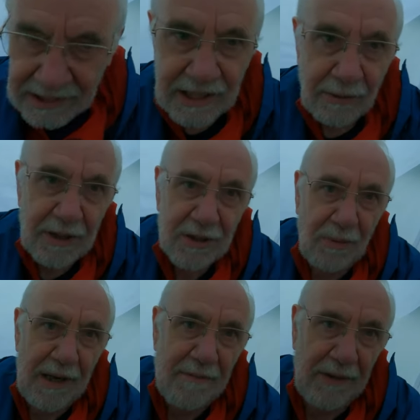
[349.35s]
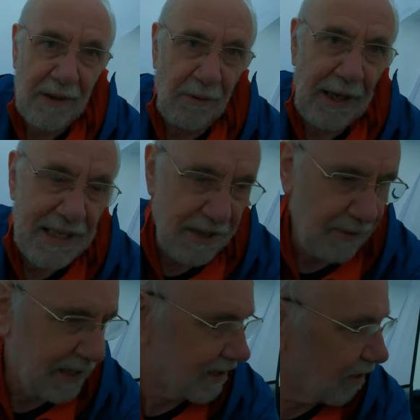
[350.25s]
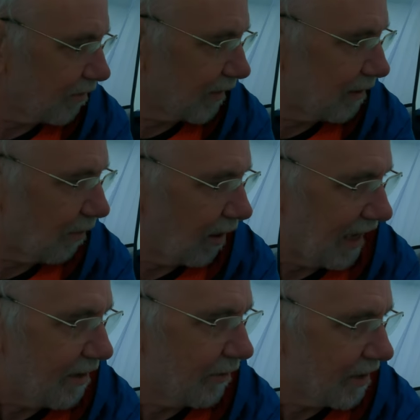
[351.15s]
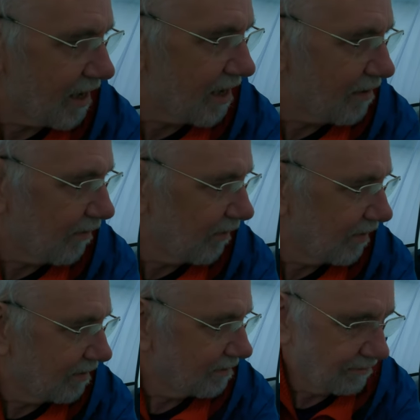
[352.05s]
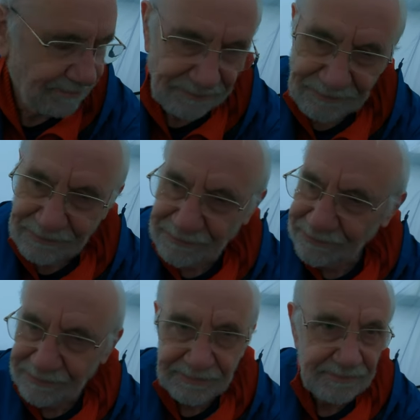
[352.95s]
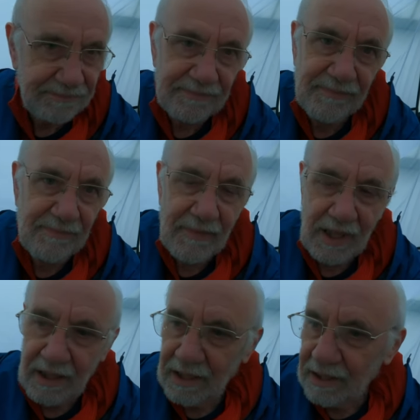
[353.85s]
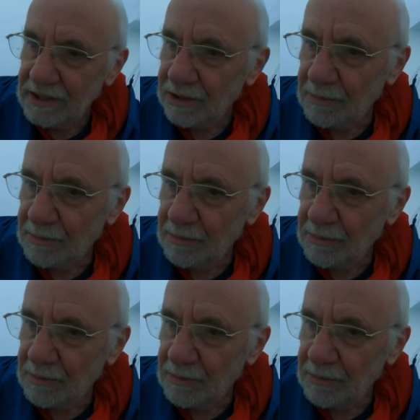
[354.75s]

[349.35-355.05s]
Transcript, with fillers: So we're just waiting for the rain to ease off in, what, hour and a half? Yeah.